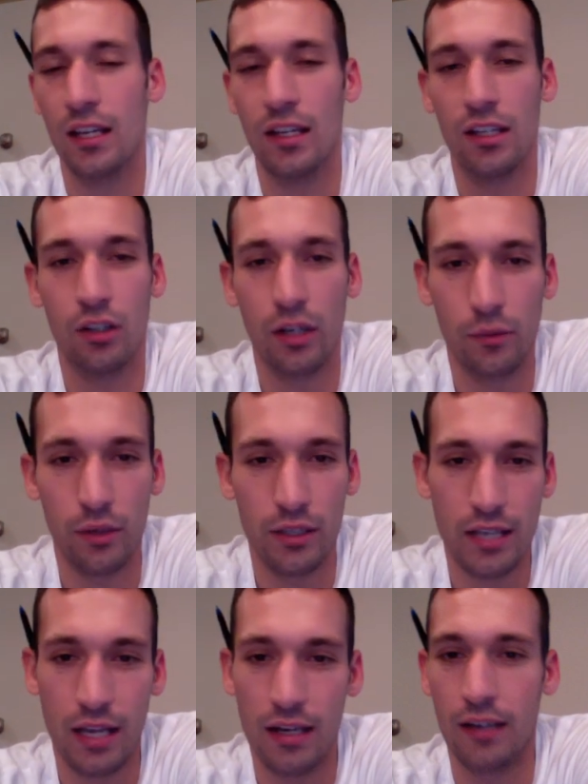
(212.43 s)
He didn't really
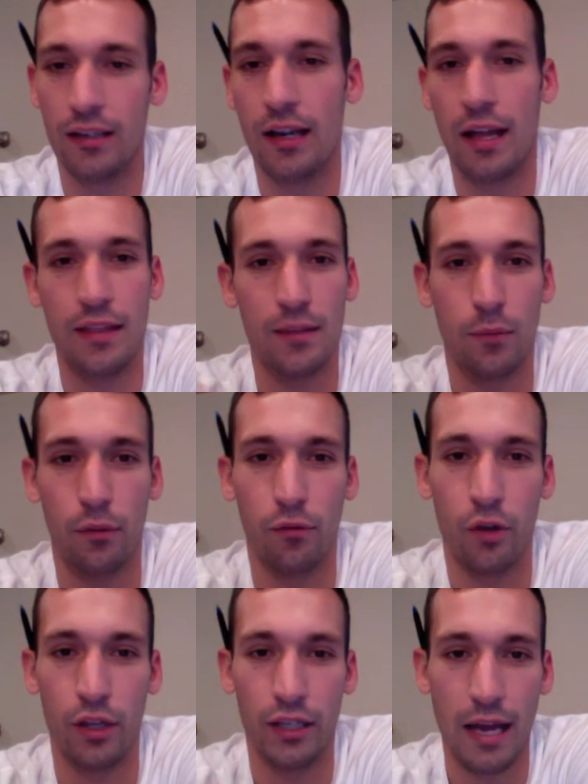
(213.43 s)
say nothing. Then I think
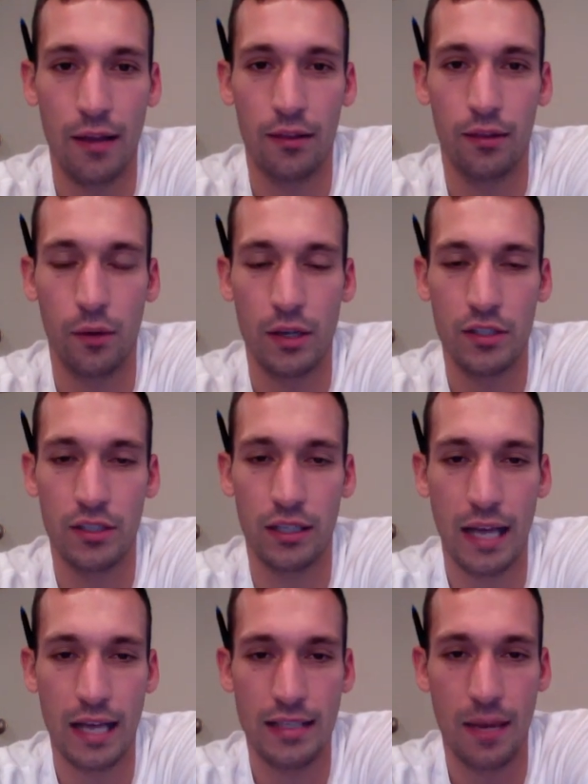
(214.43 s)
before the rest of the
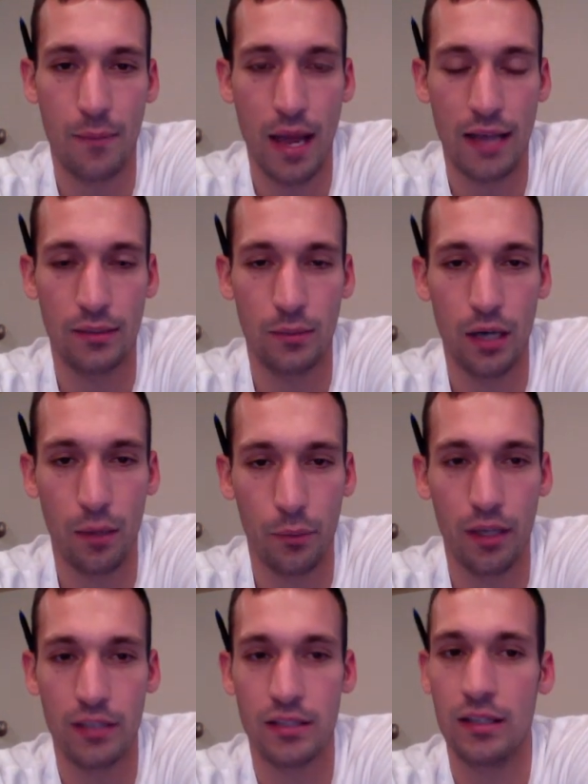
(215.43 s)
guys got back to meet up with
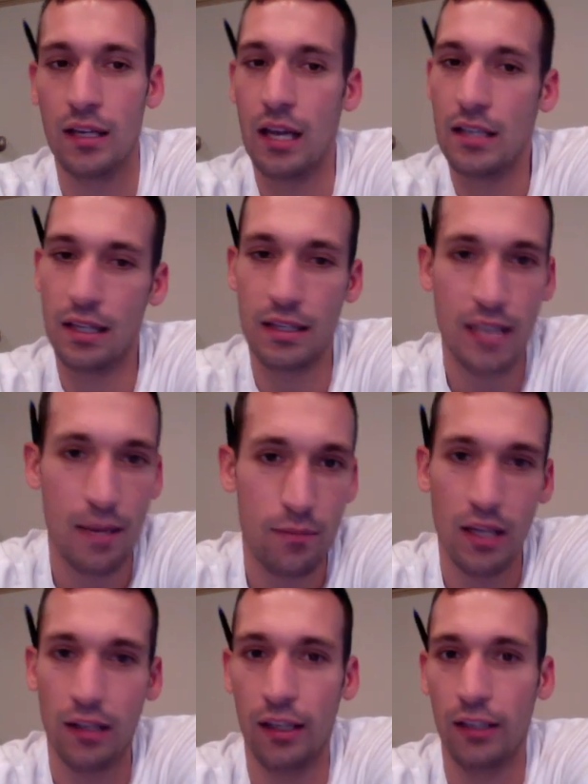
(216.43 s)
us, said the same
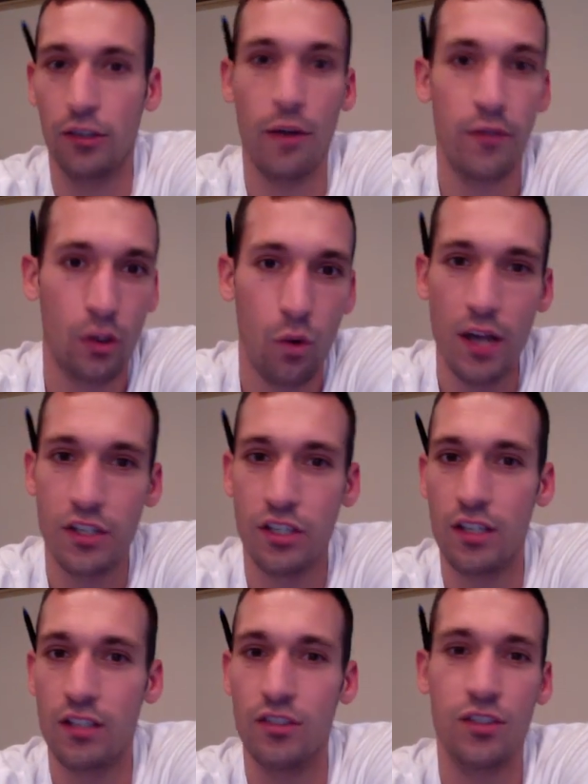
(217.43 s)
thing, like, you have any
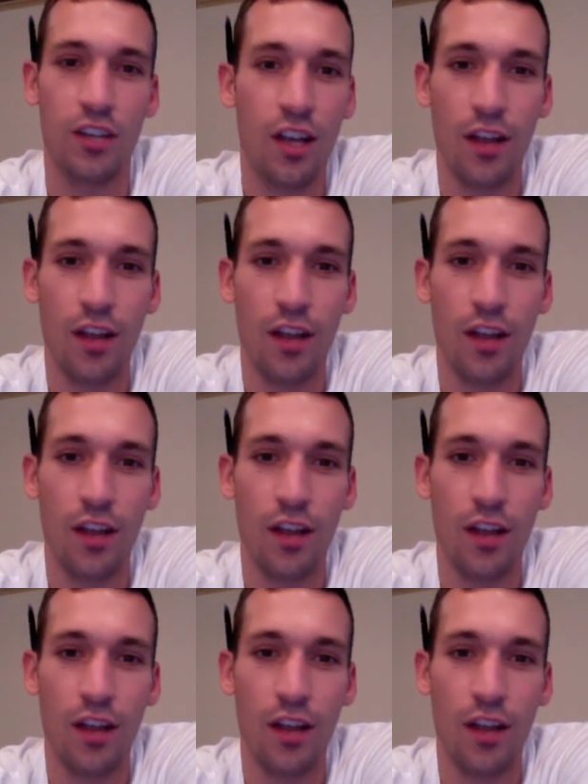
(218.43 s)
questions?